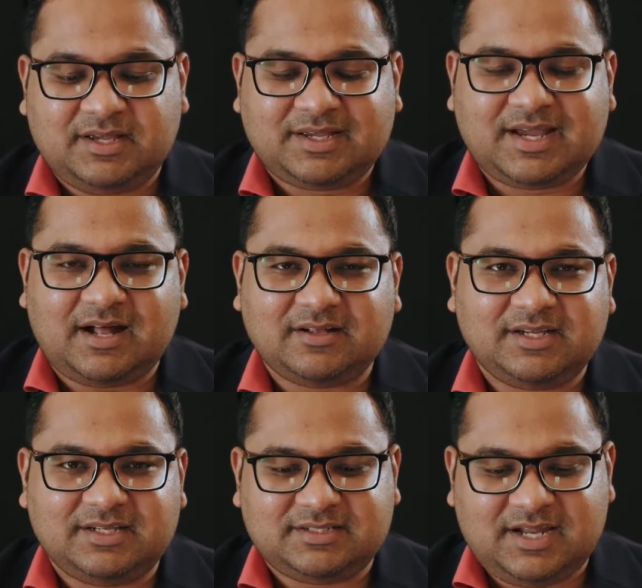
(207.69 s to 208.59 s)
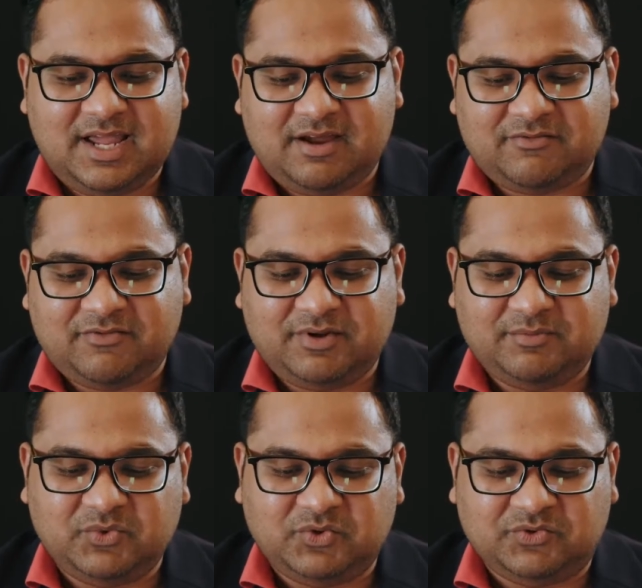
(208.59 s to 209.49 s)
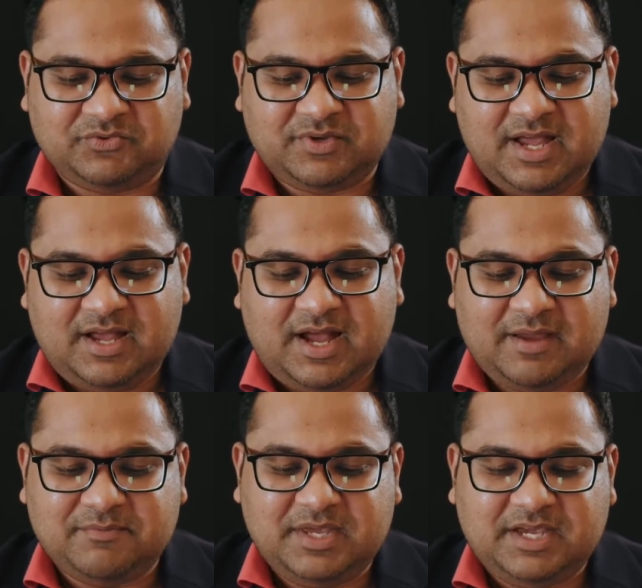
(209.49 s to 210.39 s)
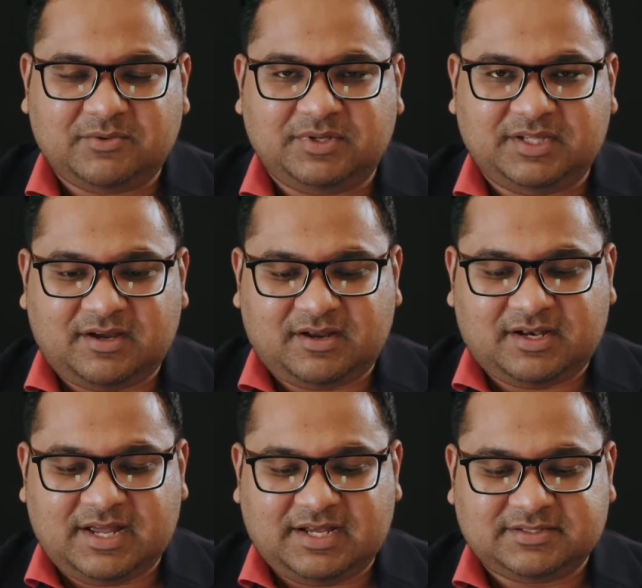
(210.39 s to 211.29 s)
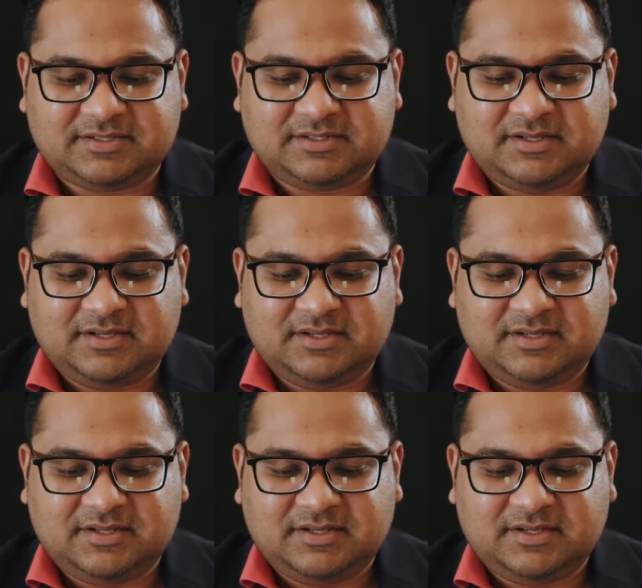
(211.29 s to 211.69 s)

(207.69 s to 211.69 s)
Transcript: calculating every move I make with the cutlass.